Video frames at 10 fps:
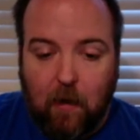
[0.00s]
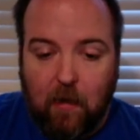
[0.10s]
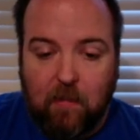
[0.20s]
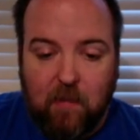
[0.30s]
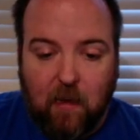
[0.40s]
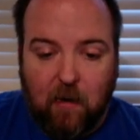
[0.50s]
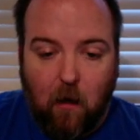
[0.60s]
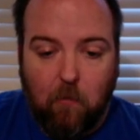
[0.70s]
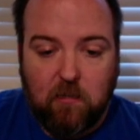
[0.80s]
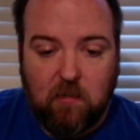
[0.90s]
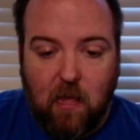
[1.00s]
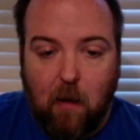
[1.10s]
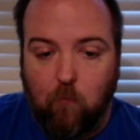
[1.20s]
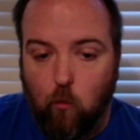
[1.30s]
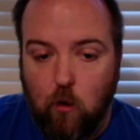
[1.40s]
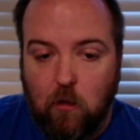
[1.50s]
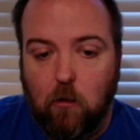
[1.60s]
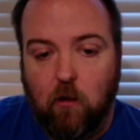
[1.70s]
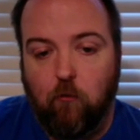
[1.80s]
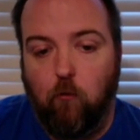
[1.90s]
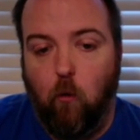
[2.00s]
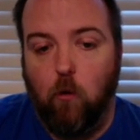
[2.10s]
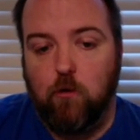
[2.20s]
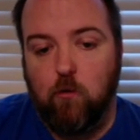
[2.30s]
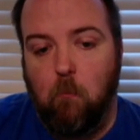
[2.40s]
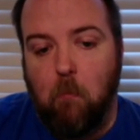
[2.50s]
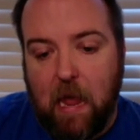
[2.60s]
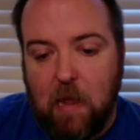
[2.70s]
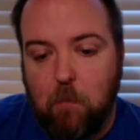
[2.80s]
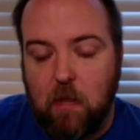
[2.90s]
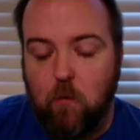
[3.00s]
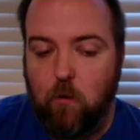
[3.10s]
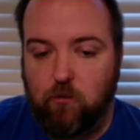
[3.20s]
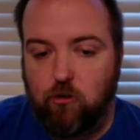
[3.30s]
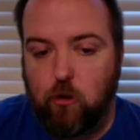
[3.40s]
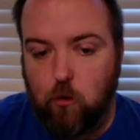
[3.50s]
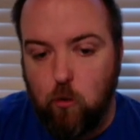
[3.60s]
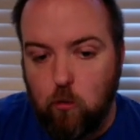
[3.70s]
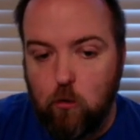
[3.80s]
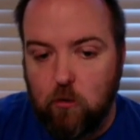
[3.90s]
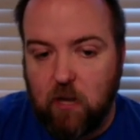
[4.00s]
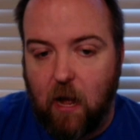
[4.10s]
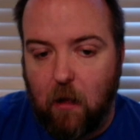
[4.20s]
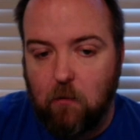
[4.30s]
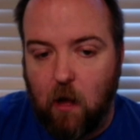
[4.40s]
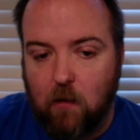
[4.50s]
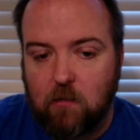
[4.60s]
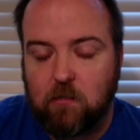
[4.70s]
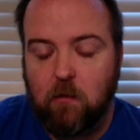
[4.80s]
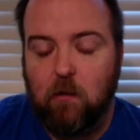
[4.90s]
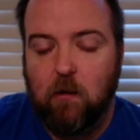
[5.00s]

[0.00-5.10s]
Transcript: In the economics, and I'm really looking forward to maybe with 2 loot tile lucks,